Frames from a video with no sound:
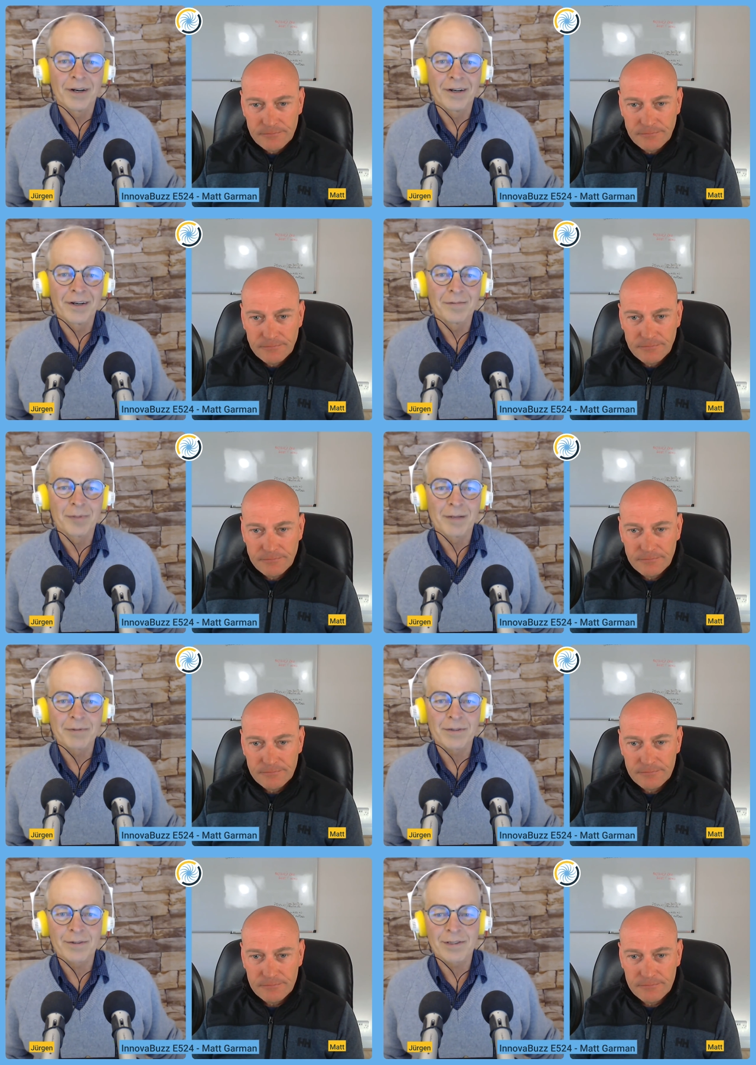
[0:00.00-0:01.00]
Speaker 1: phone and
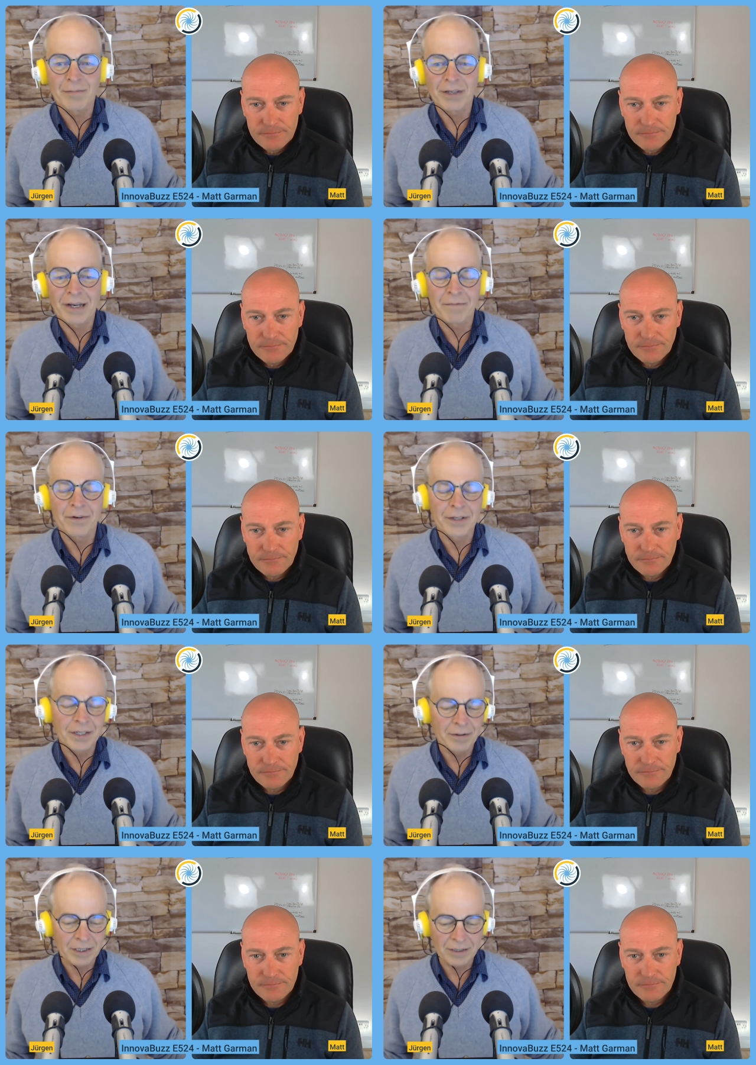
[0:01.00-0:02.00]
perhaps look something up
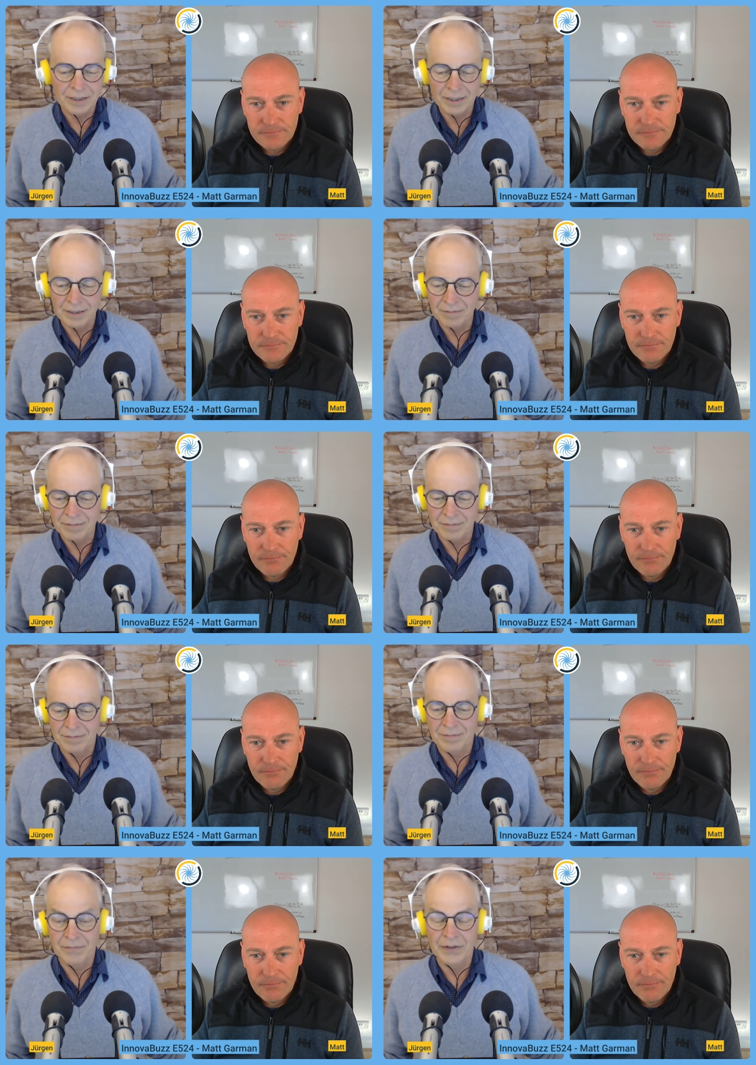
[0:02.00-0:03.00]
very quickly.
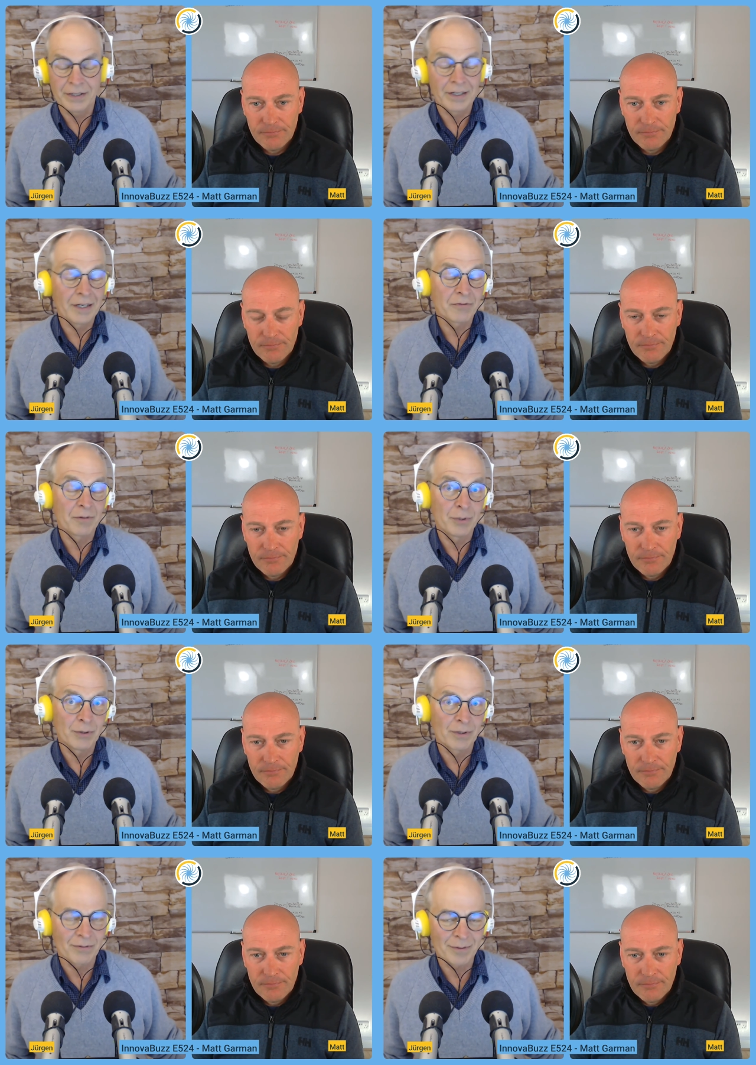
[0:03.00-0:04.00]
Um, they don't have
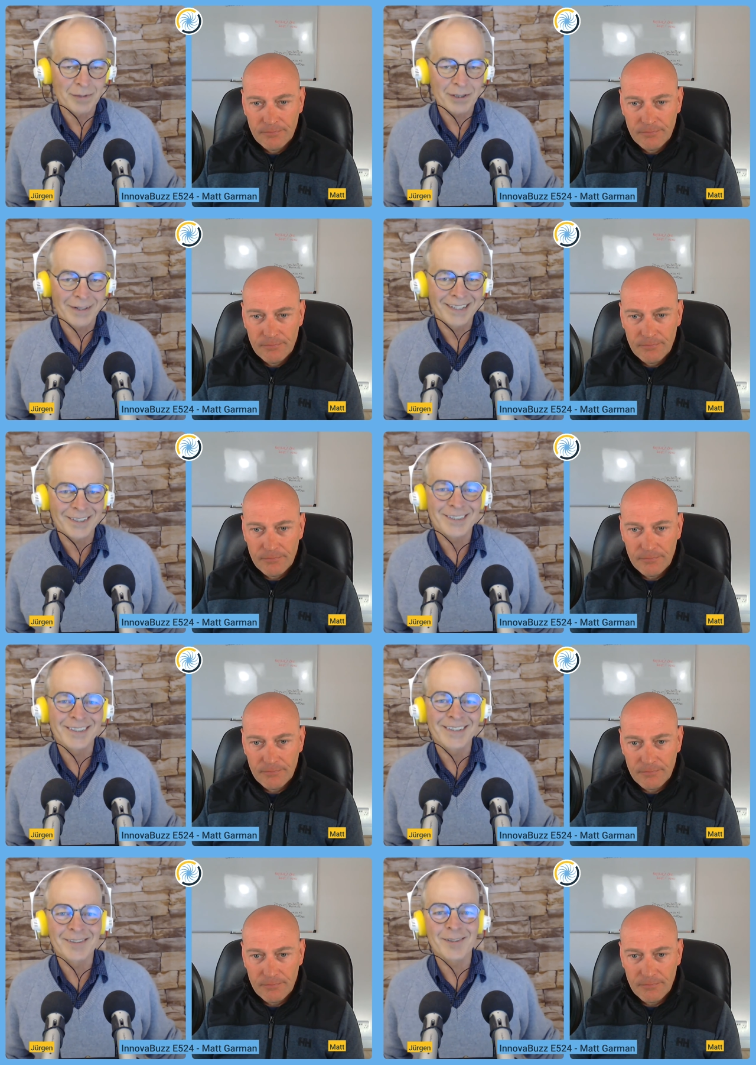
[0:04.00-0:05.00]
to build it from
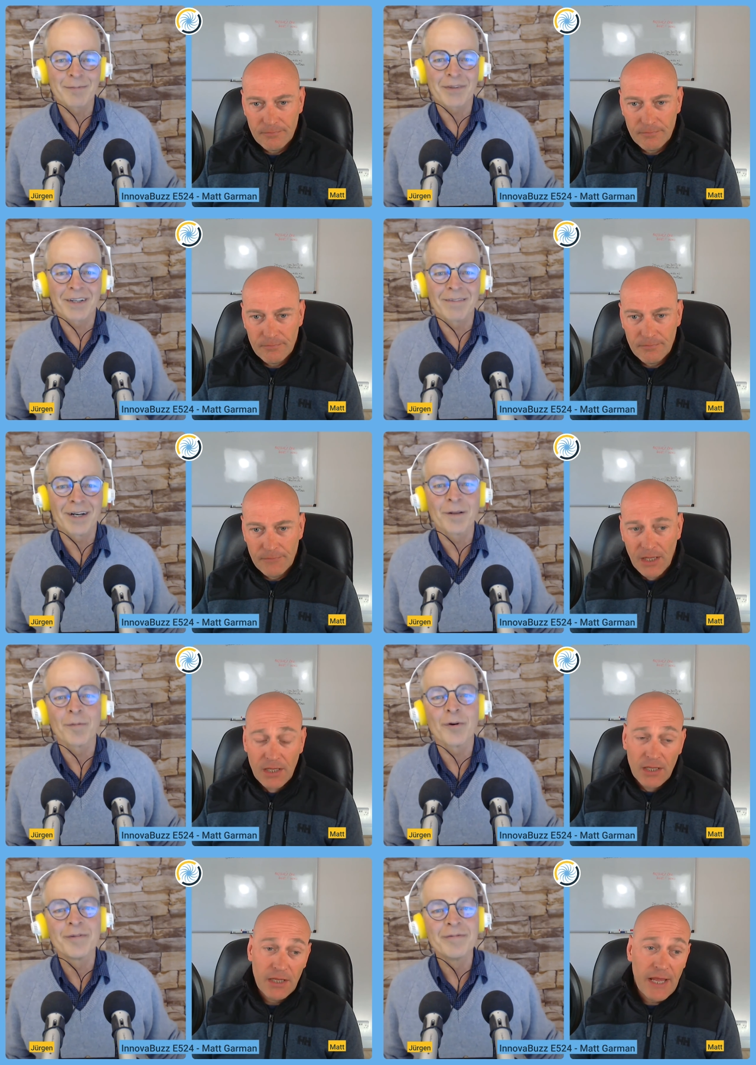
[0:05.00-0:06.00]
scratch. There's something
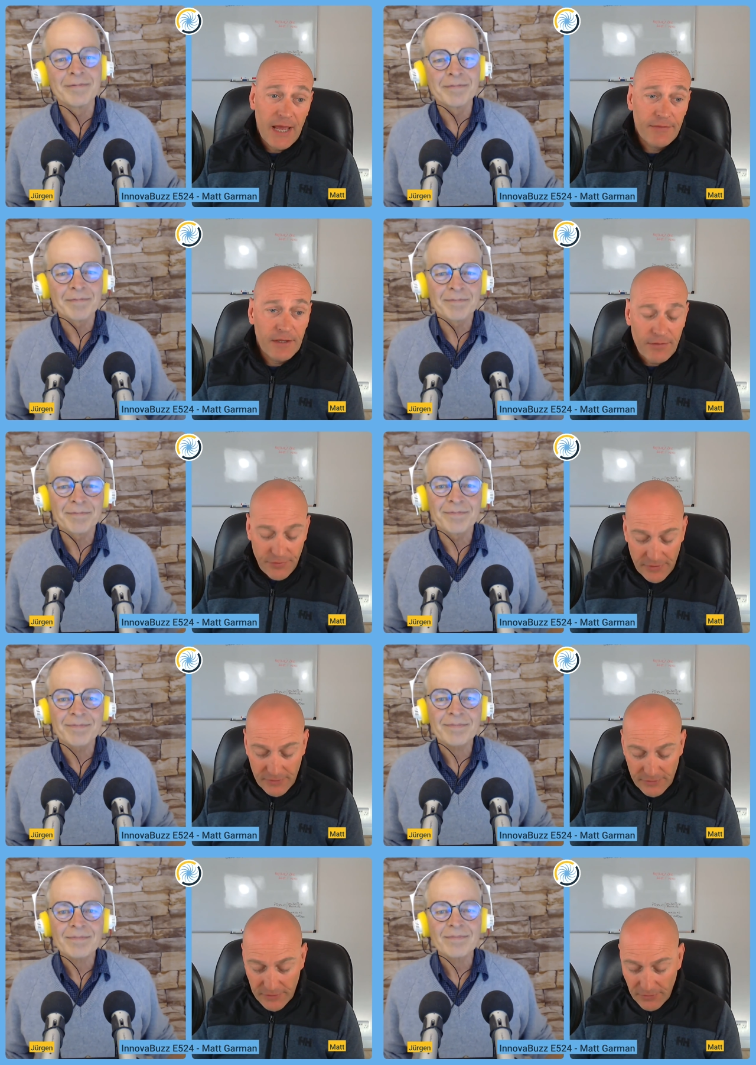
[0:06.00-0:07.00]
available.
Speaker 2: Yeah, and the
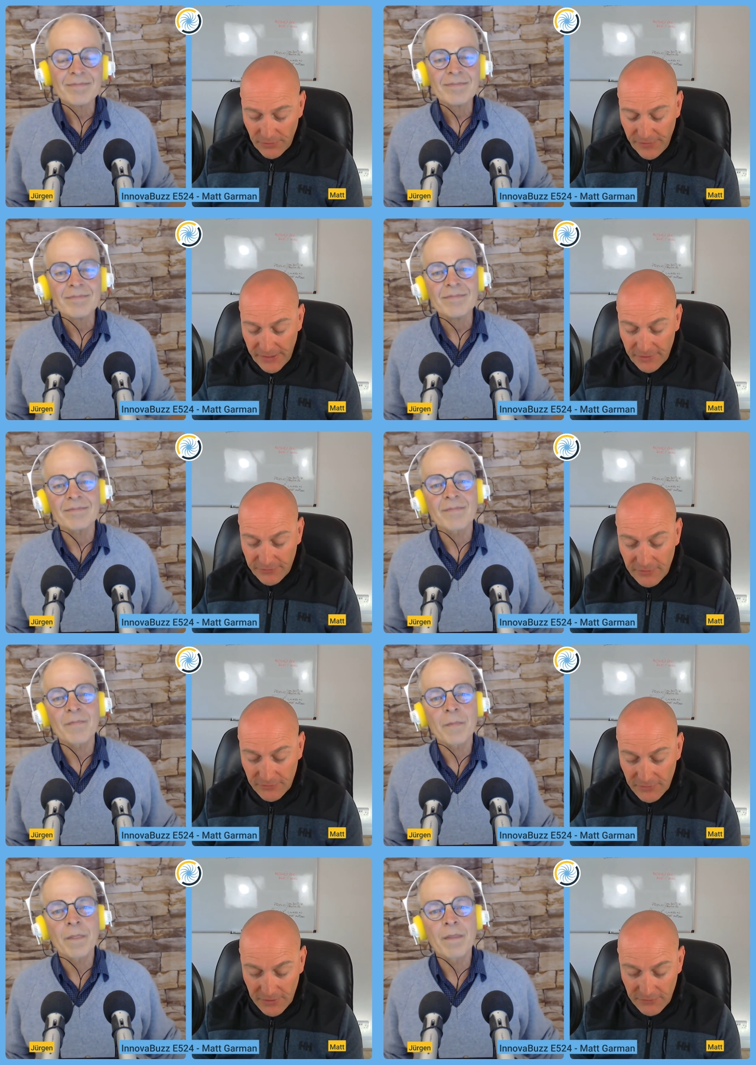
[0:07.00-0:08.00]
other th- the other thing is
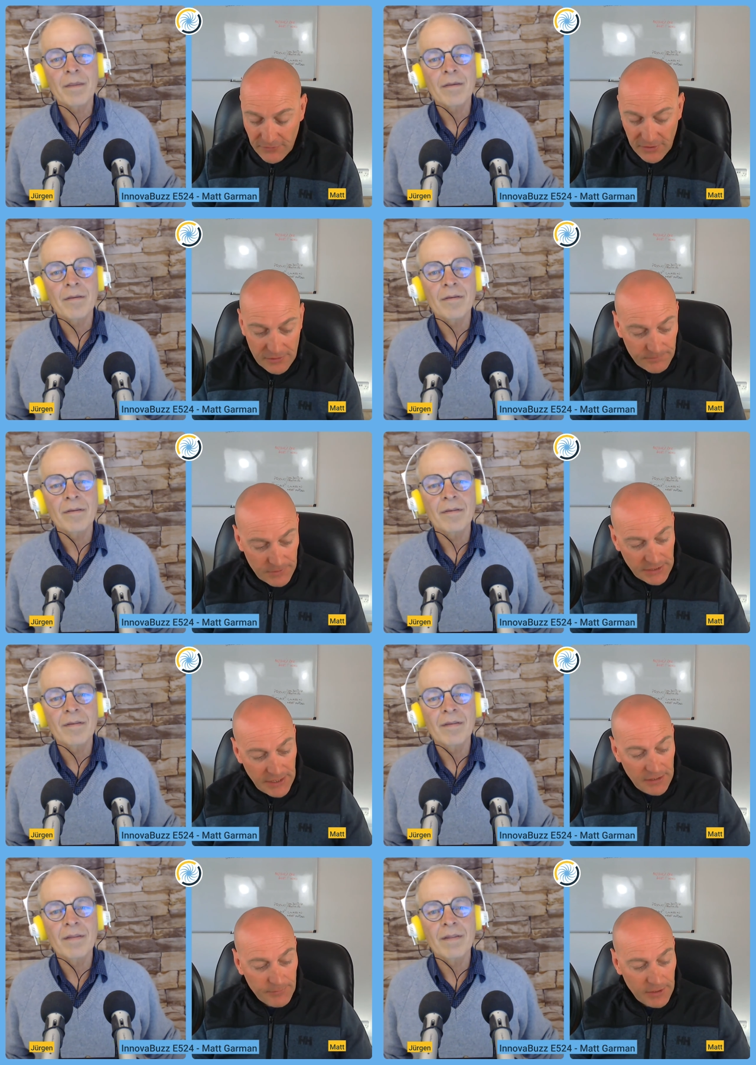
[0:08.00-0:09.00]
is is um,
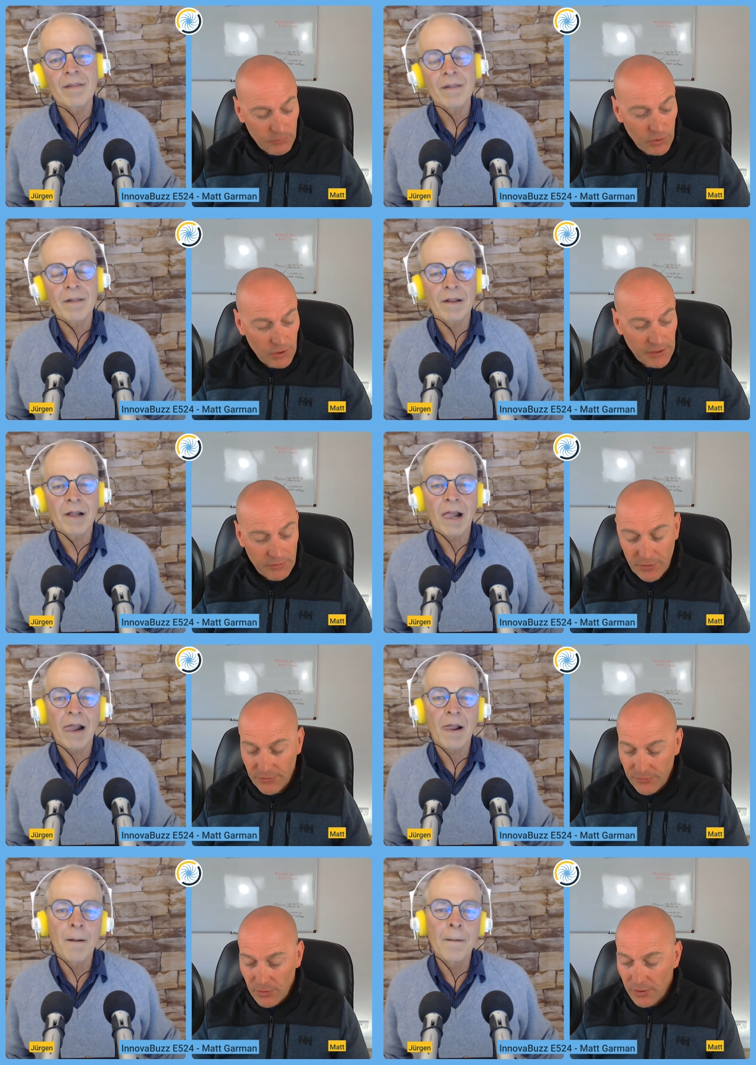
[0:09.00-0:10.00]
and again, I mean, I'm working
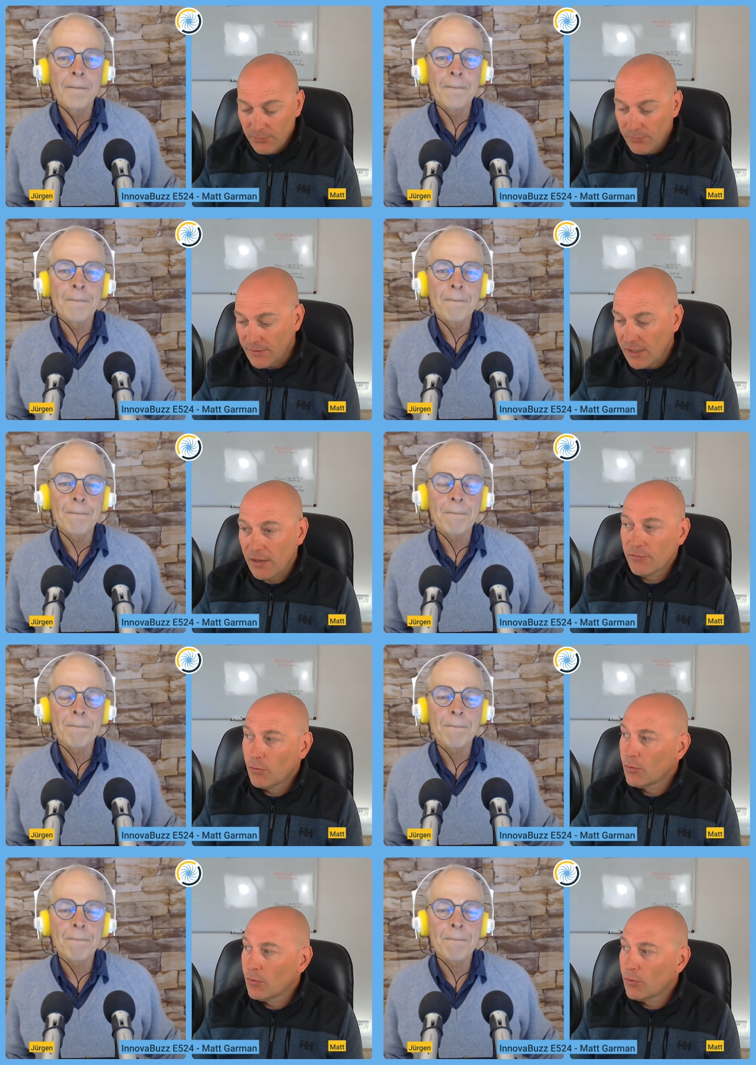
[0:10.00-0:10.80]
with working with a couple of